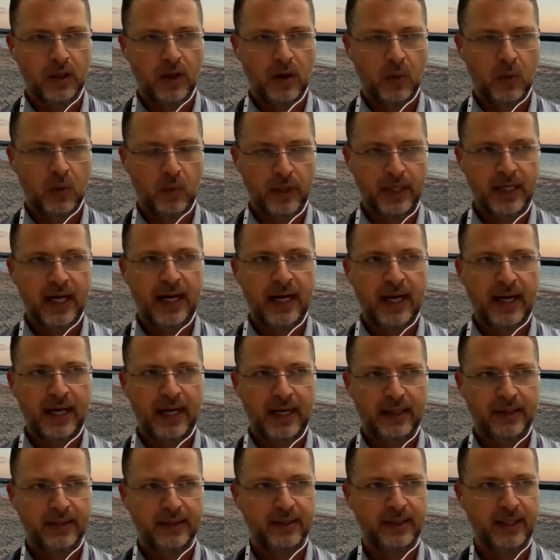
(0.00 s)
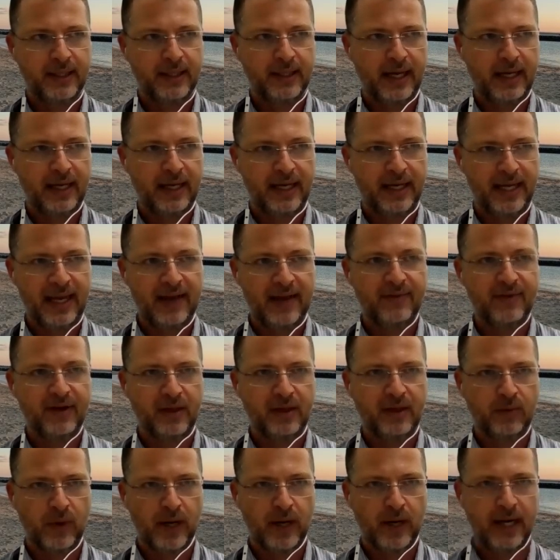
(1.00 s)
we are a
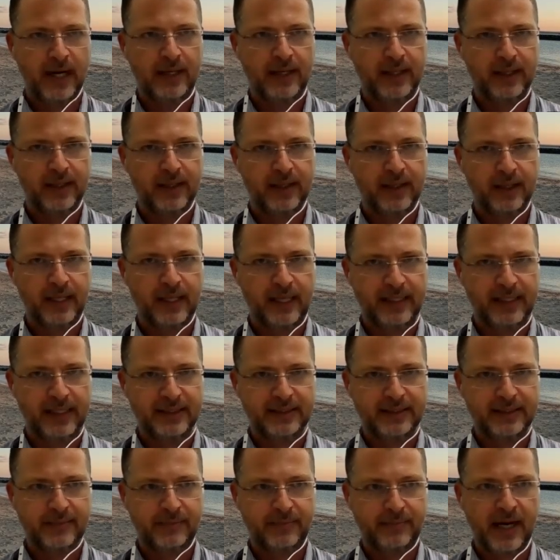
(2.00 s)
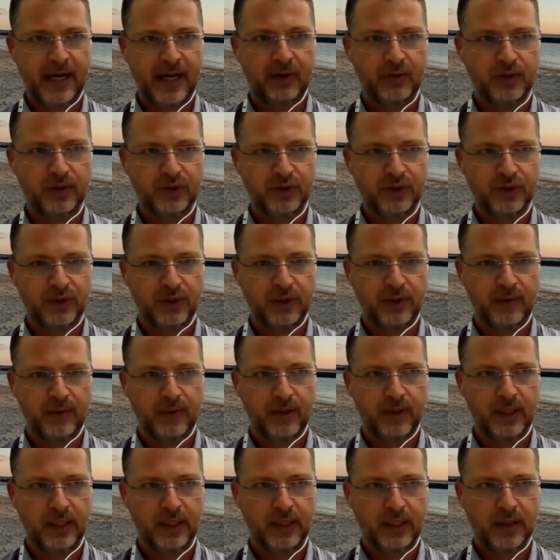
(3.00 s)
level where it's about
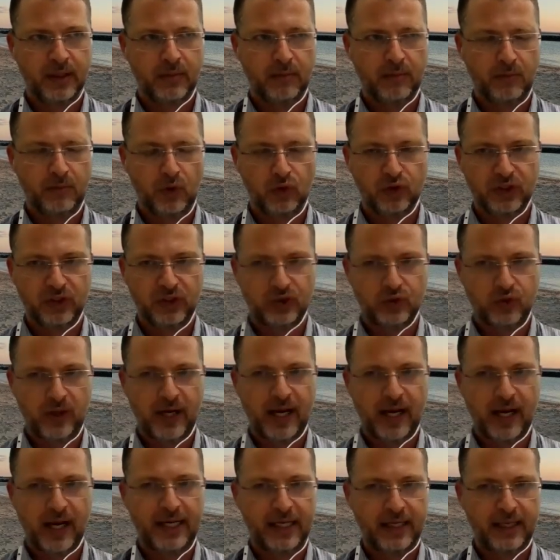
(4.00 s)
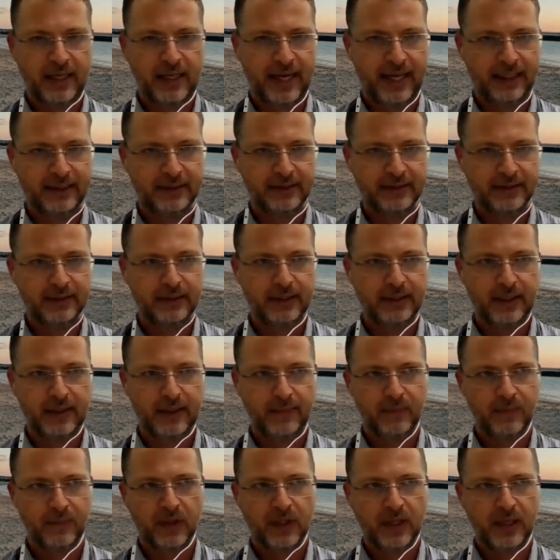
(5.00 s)
more the trial and
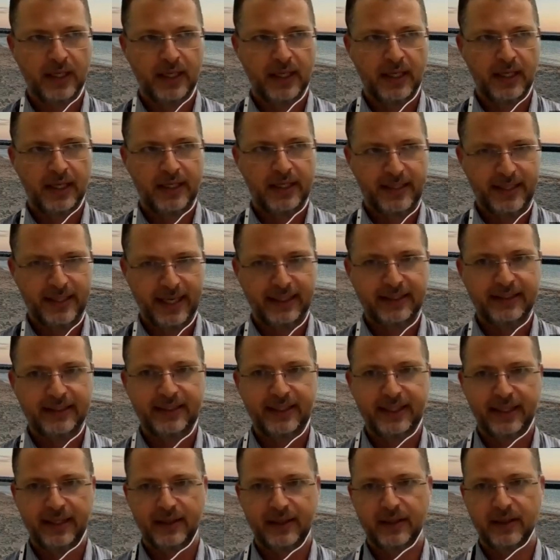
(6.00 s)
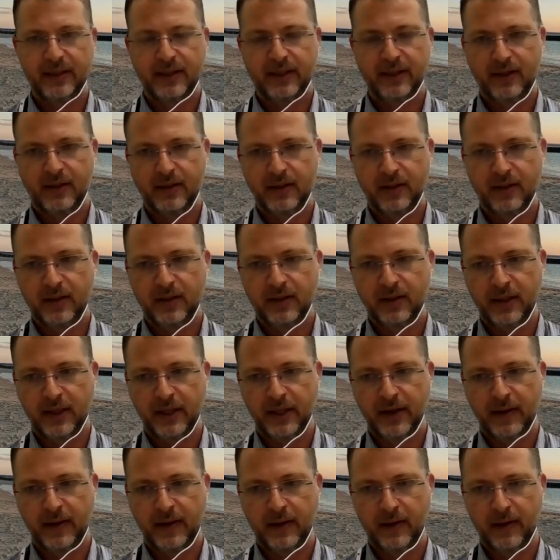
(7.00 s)
getting
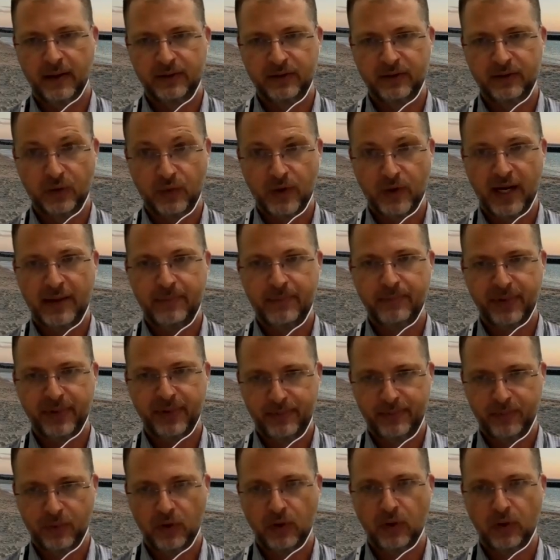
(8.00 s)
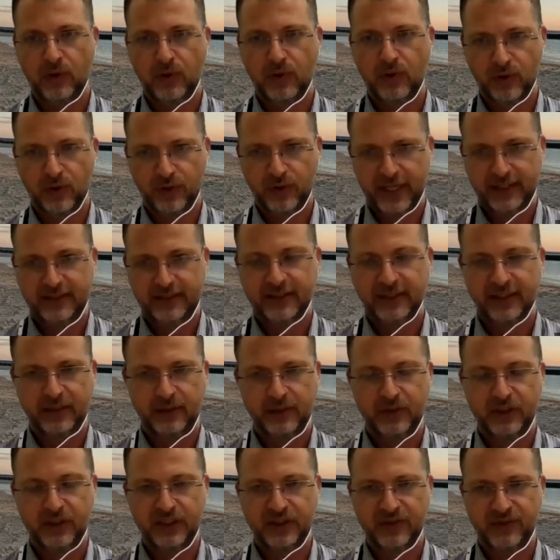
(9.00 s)
the right people connected,
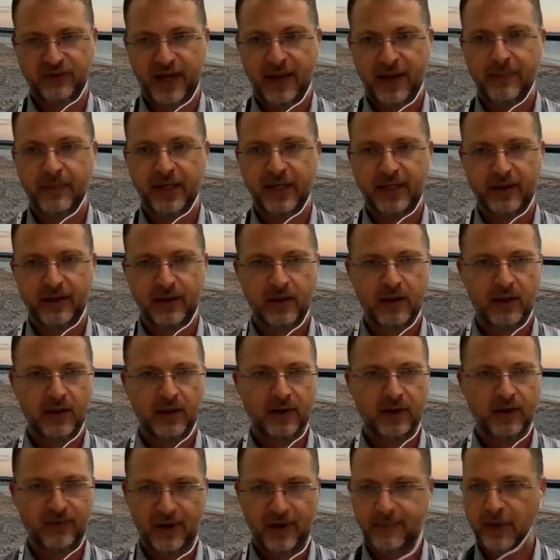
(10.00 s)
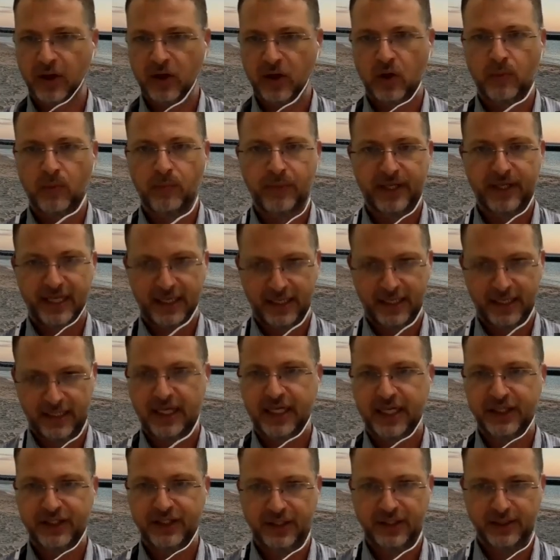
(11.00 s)
which is family, pharma company, and
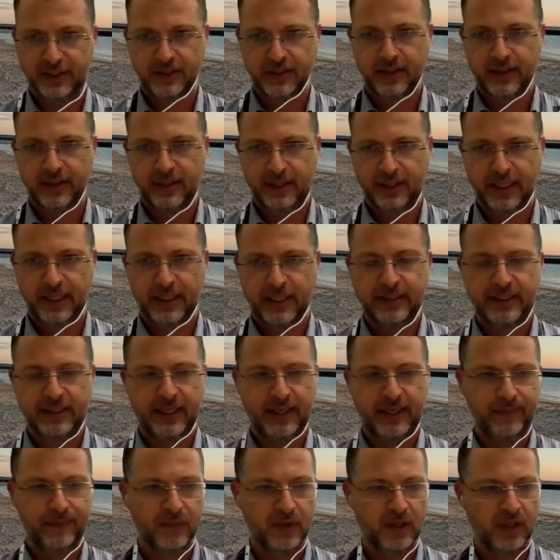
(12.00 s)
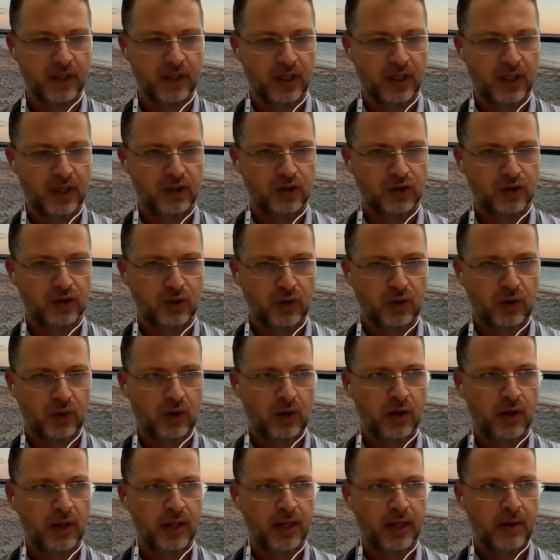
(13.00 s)
clinician in there.
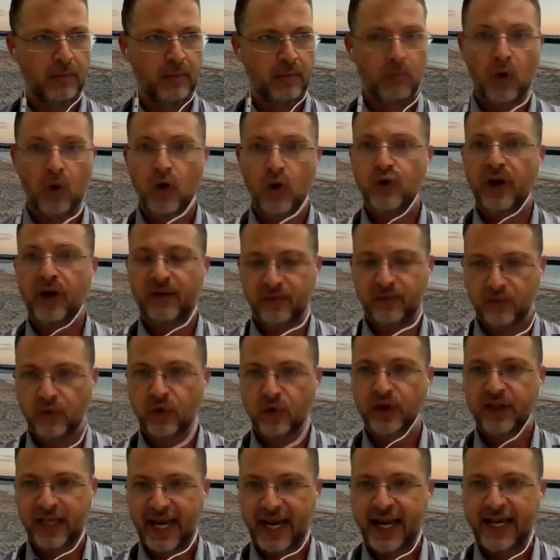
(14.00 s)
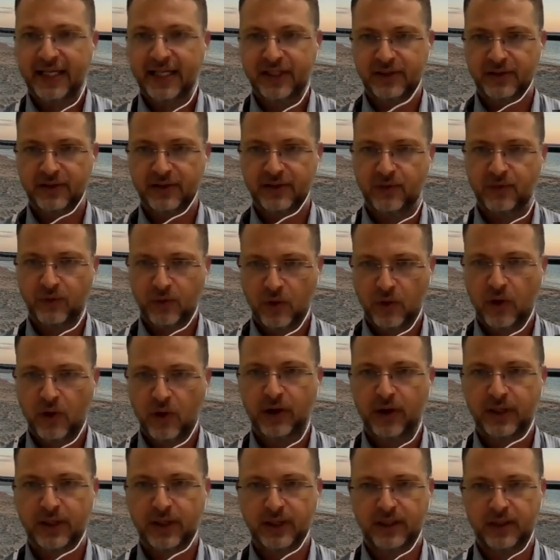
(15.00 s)
So more you advocate
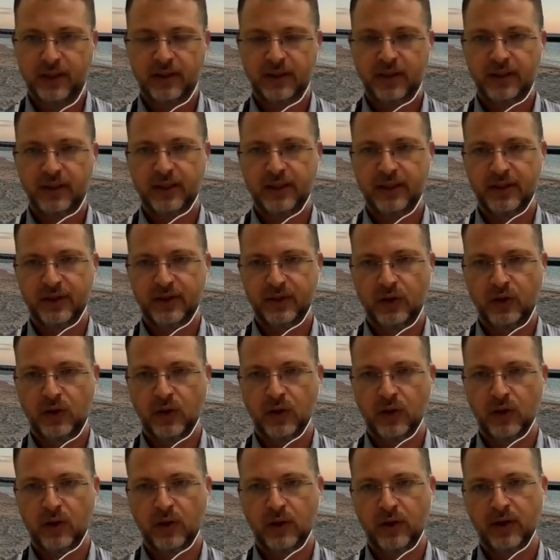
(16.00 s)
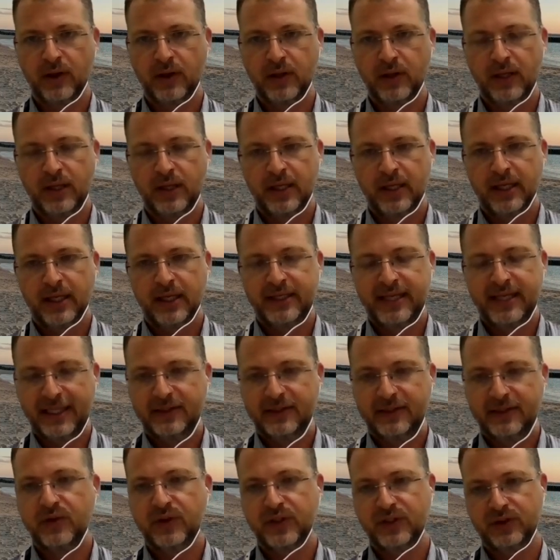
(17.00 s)
for,
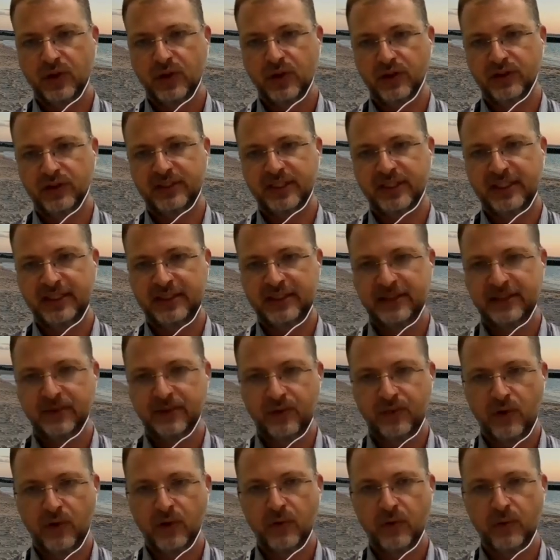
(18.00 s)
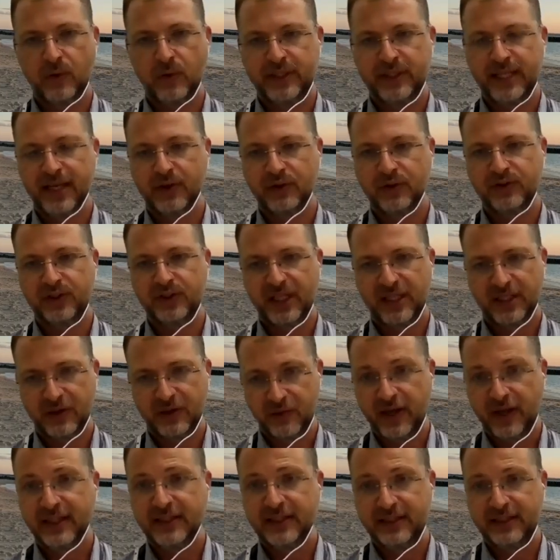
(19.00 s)
getting resources for what they consider
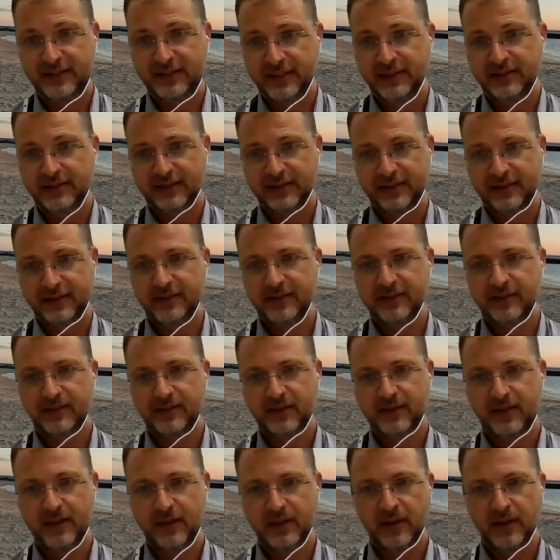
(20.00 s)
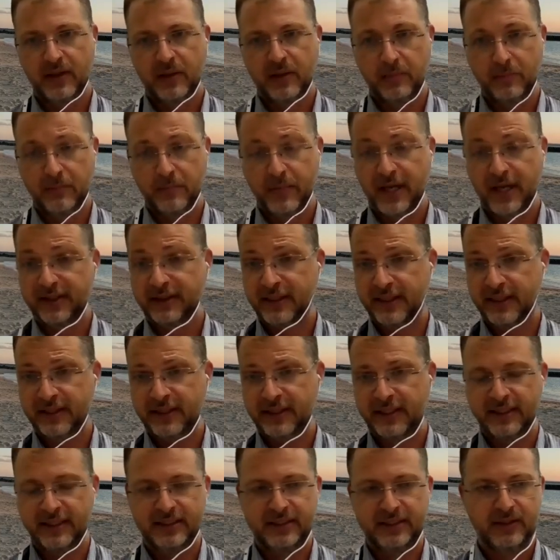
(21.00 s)
rare diseases, better it
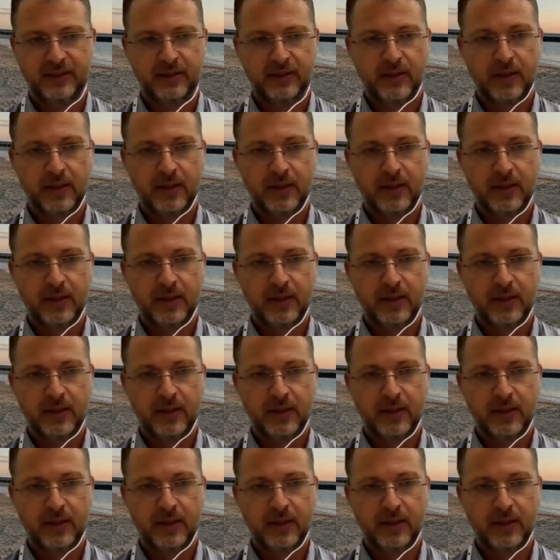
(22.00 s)
is.